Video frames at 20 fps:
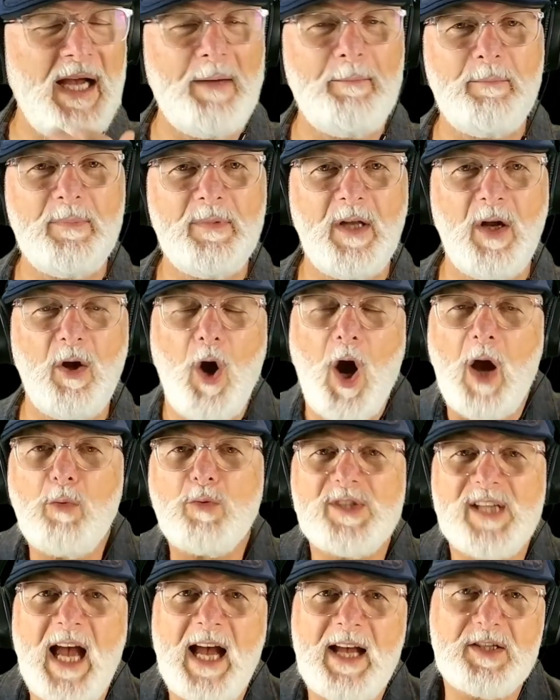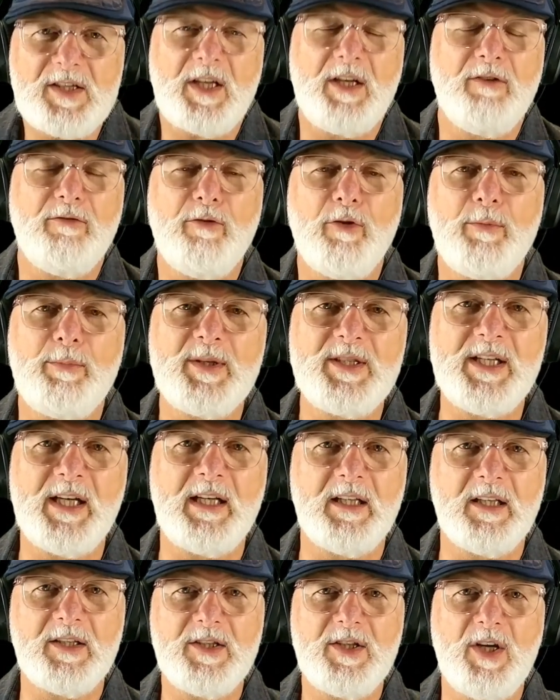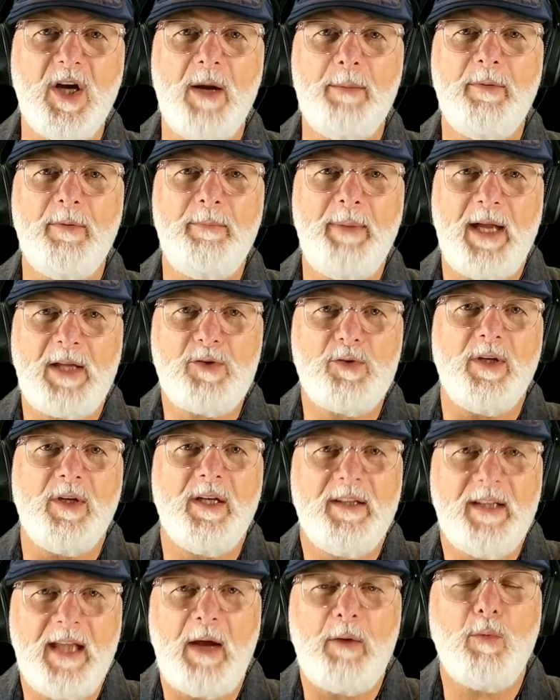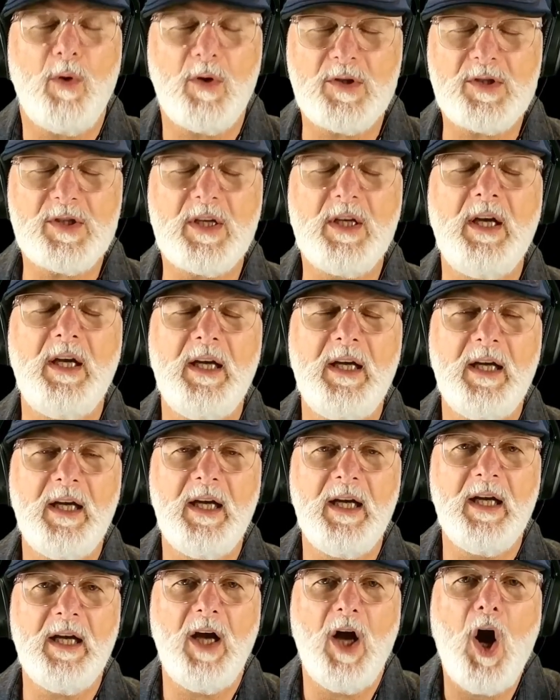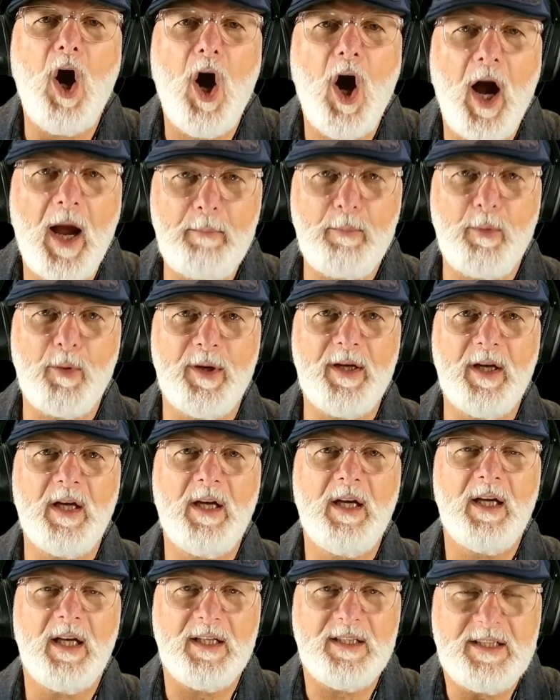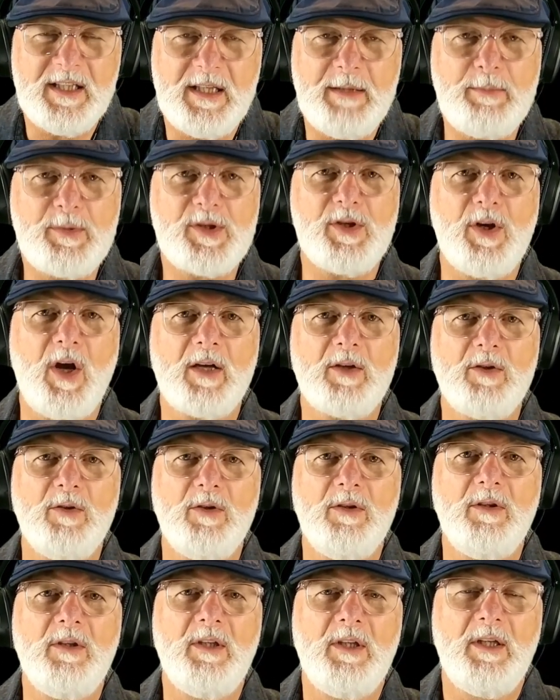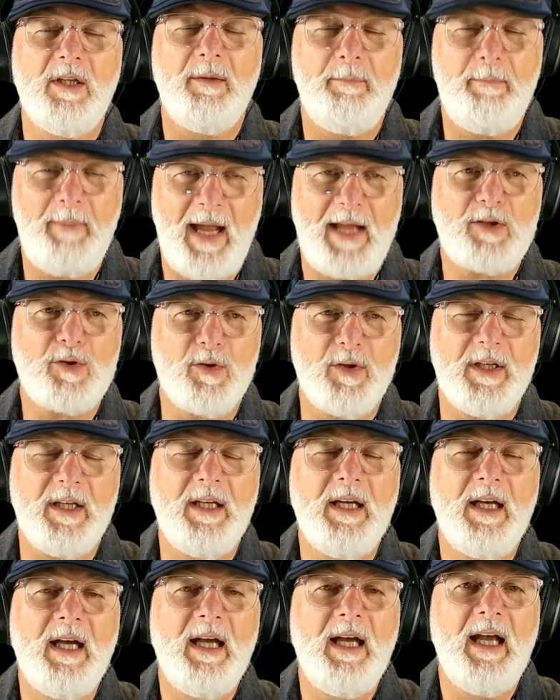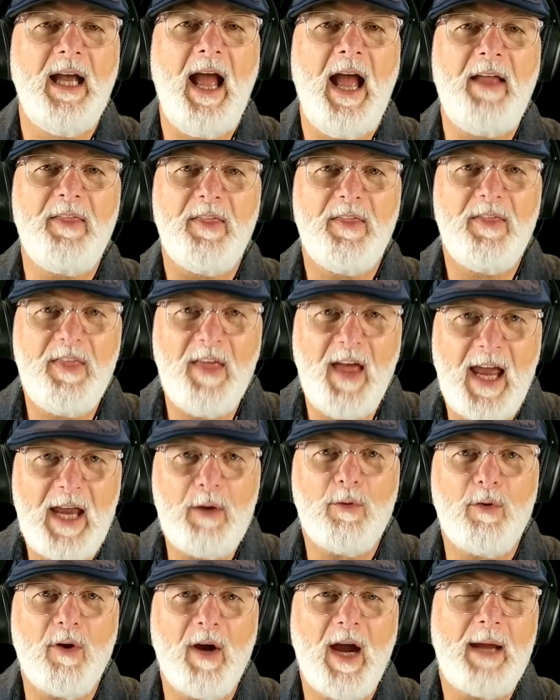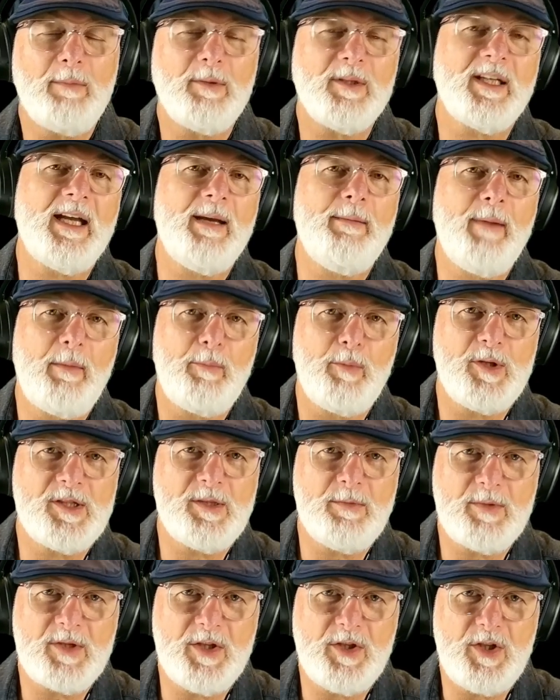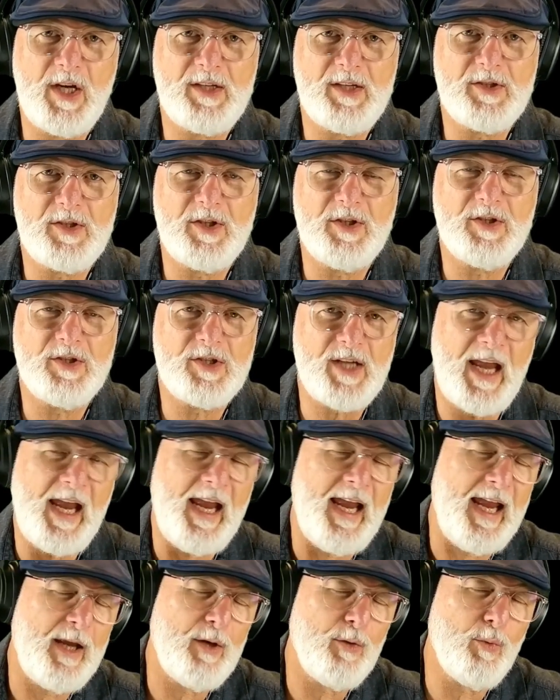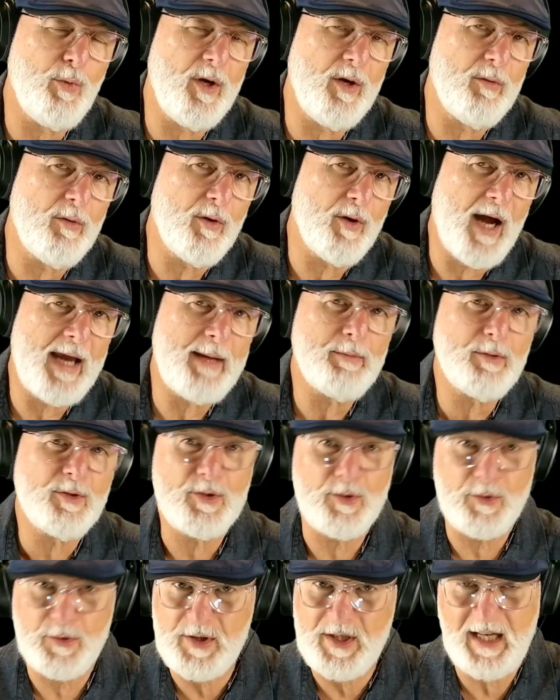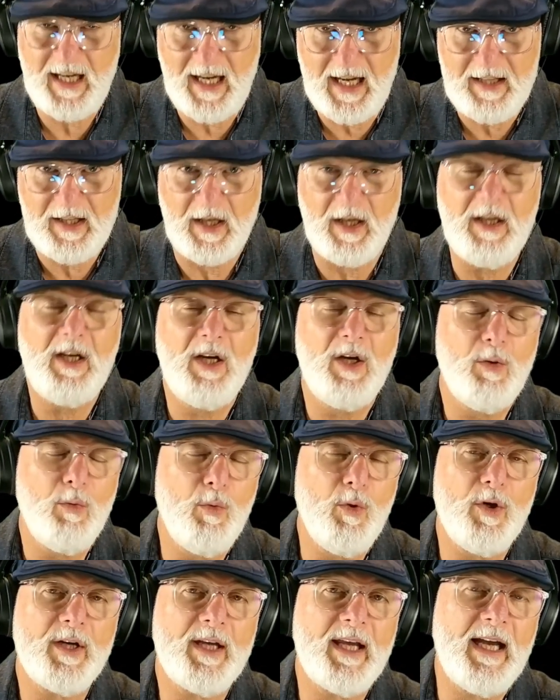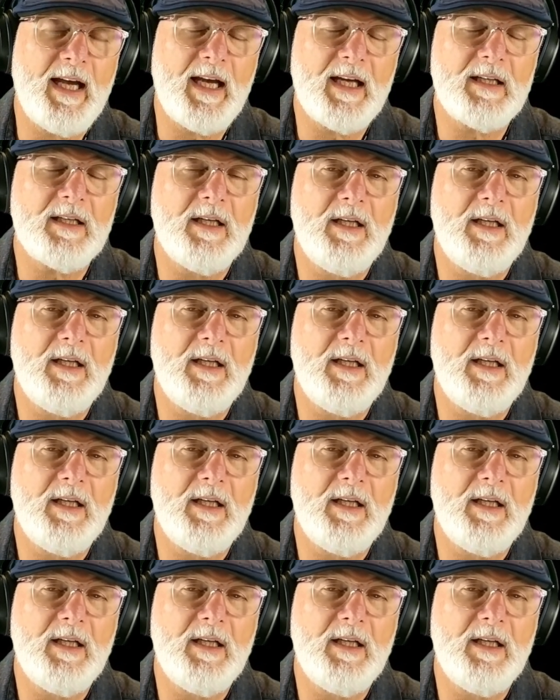you know, I was asking for a particular type of battery, and that was a hybrid, a deep cycle battery. And they were able to come up with some suggestions, and we were able to together work out